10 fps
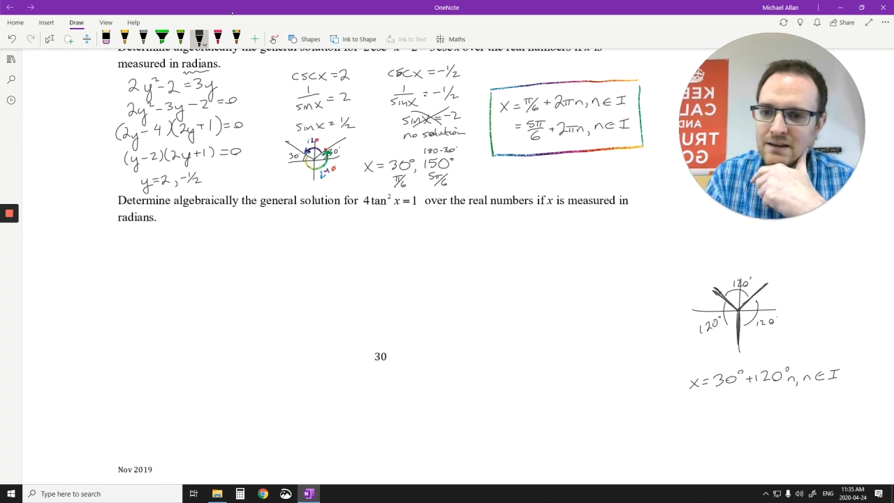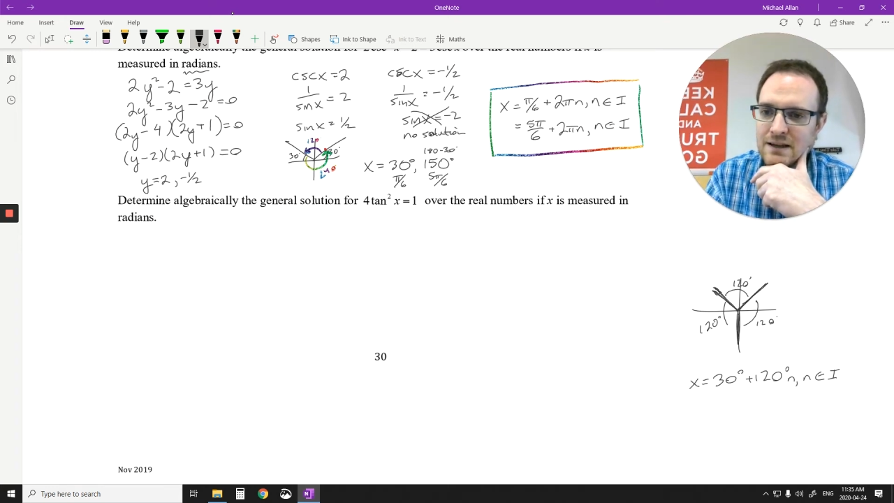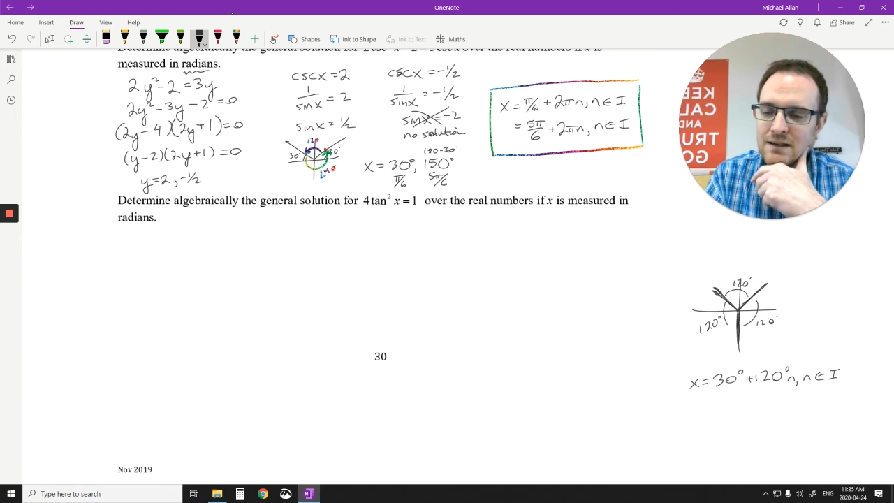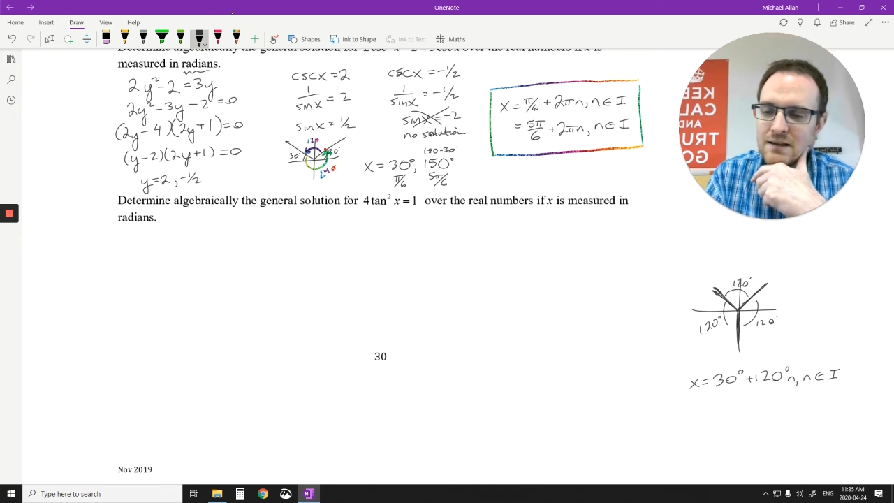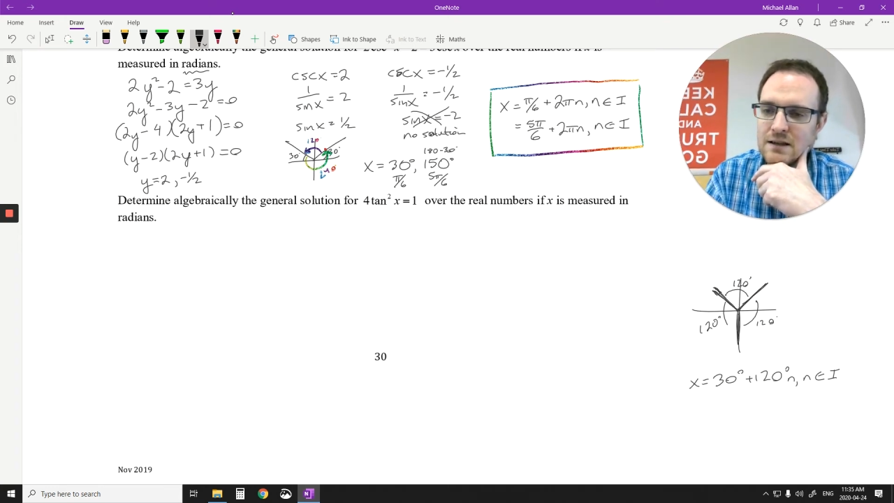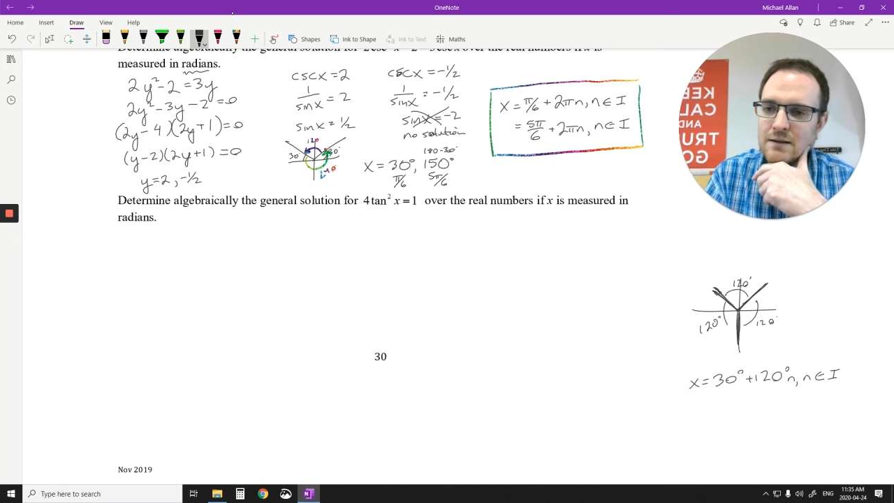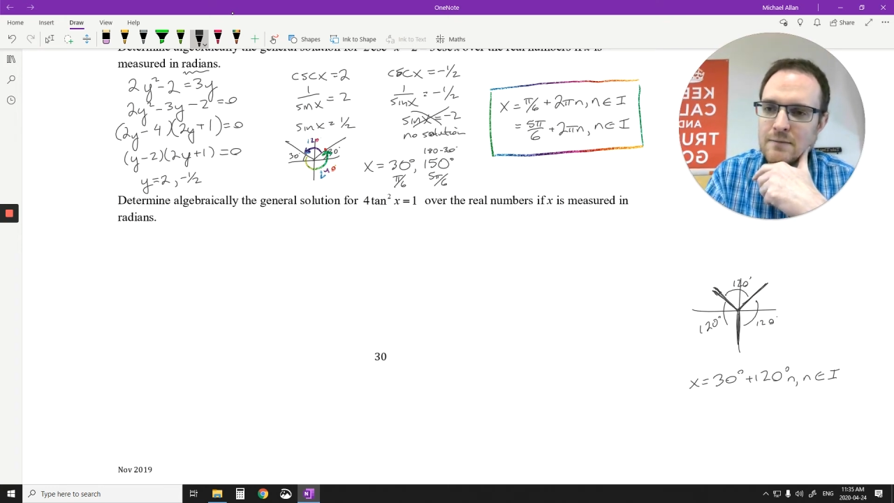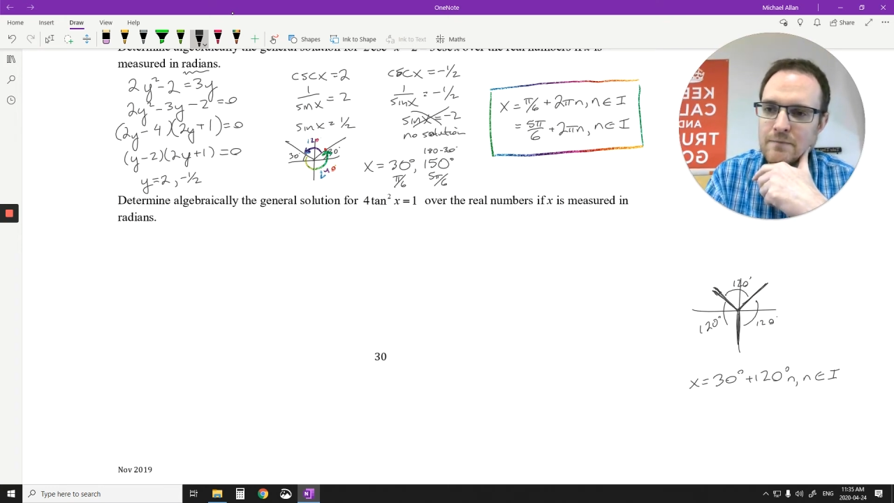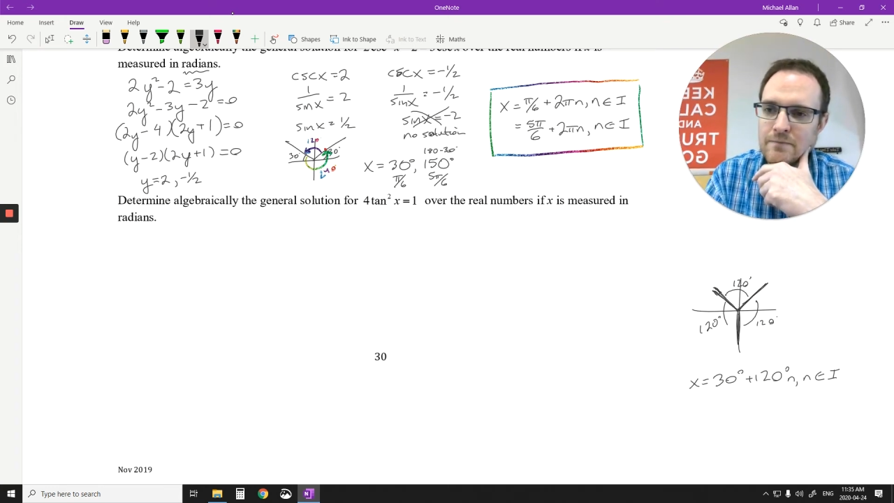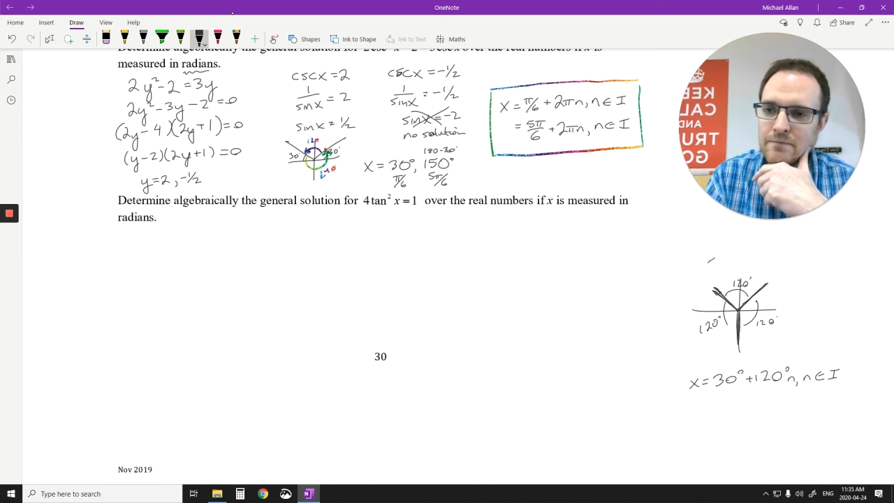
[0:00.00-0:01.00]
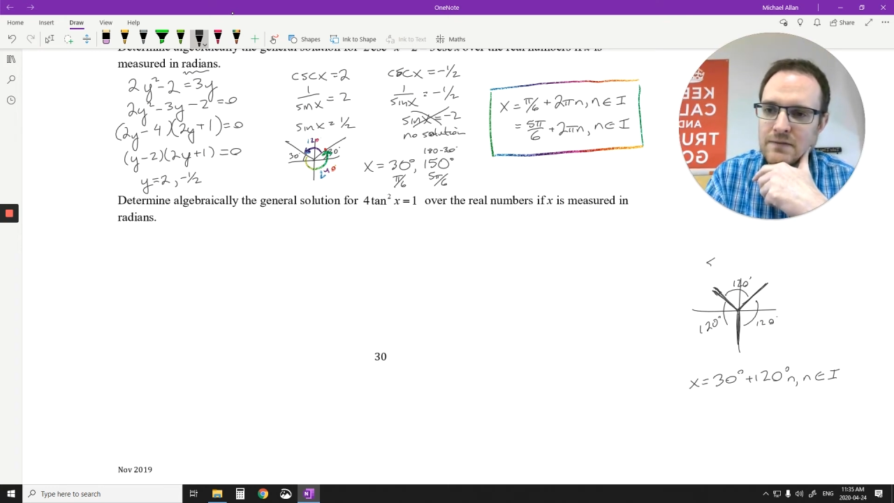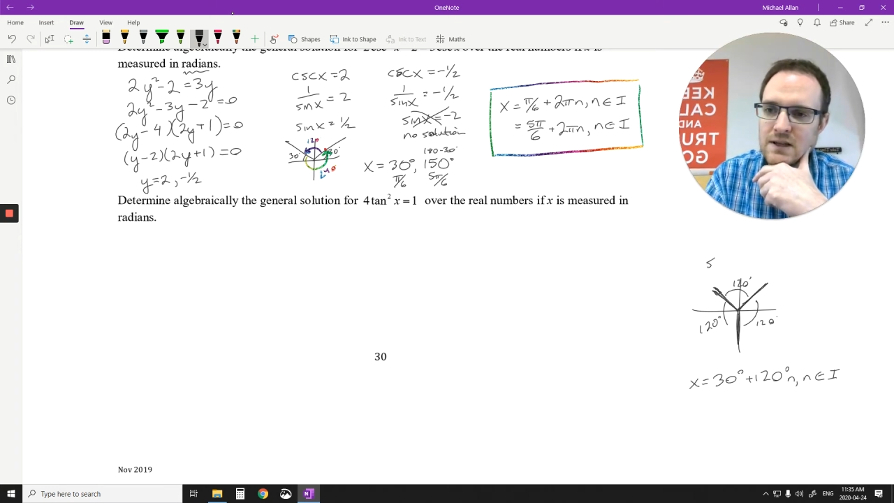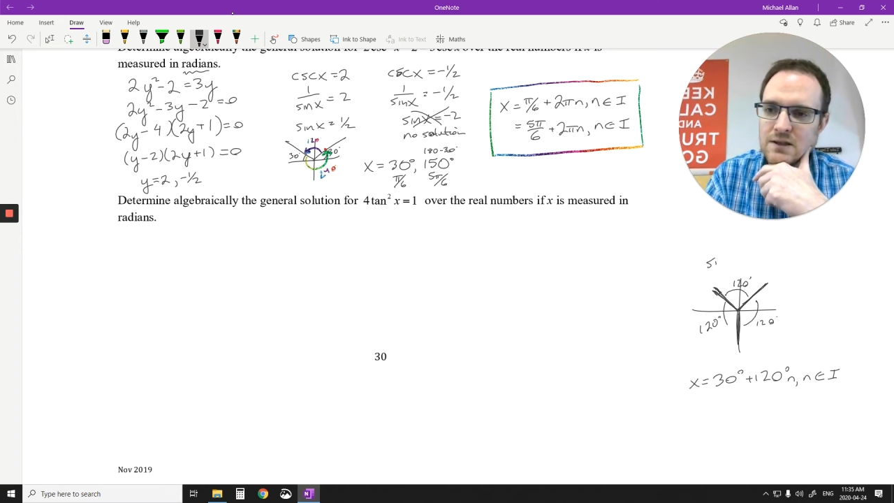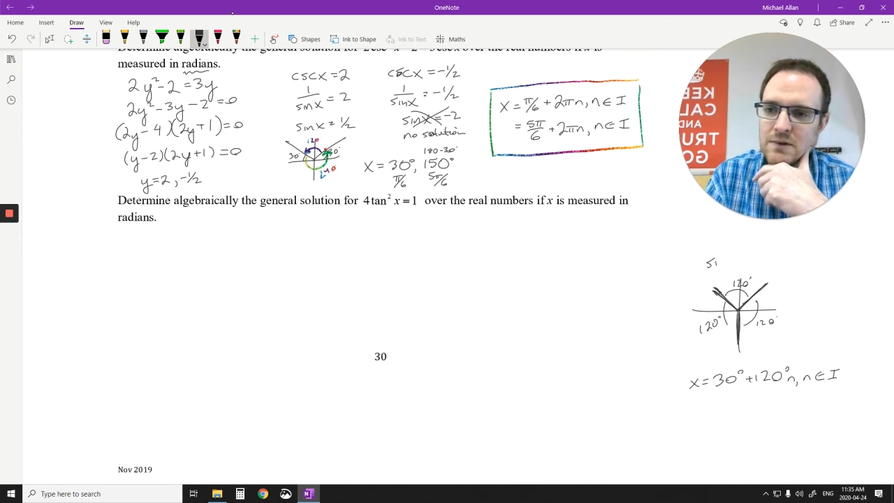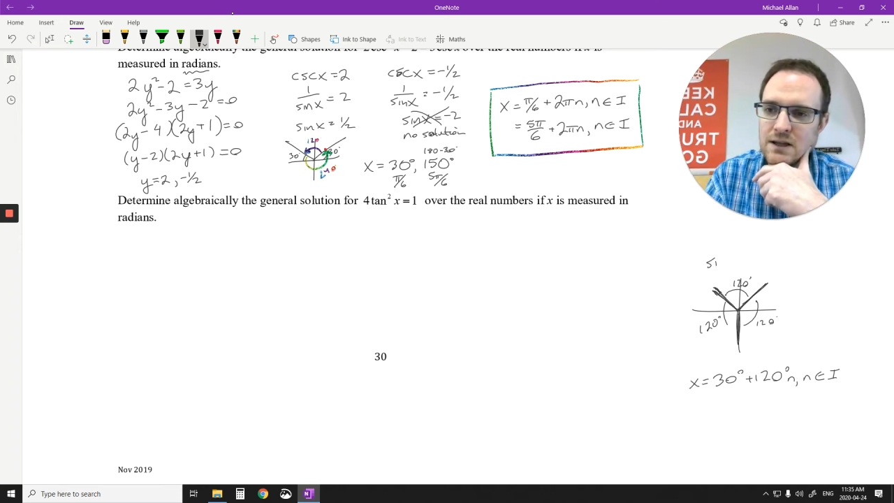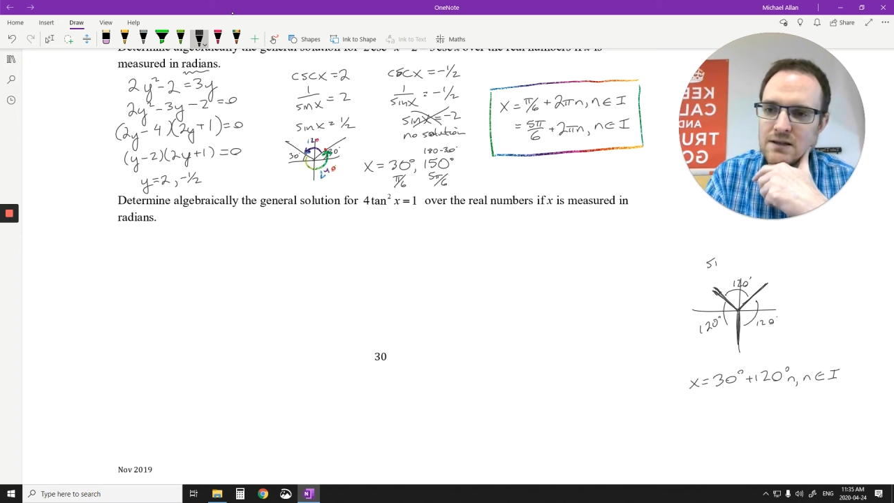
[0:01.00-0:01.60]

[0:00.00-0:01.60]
right? Let's put